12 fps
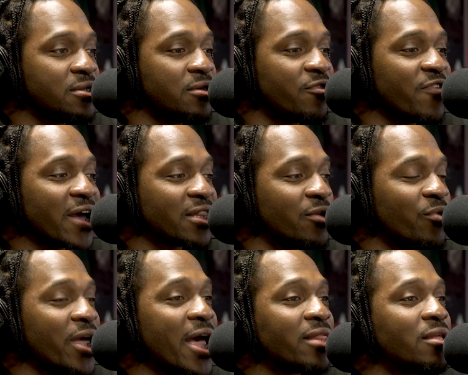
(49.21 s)
the fact that
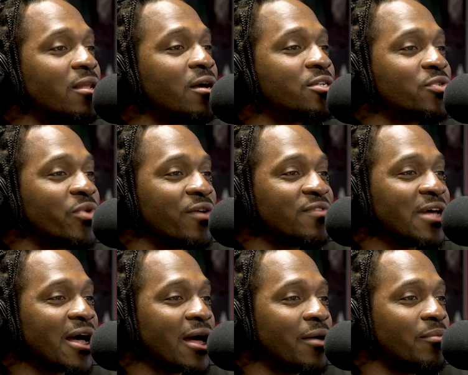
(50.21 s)
we had the luxury of
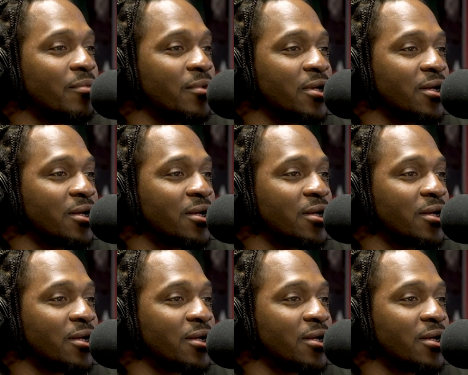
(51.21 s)
time.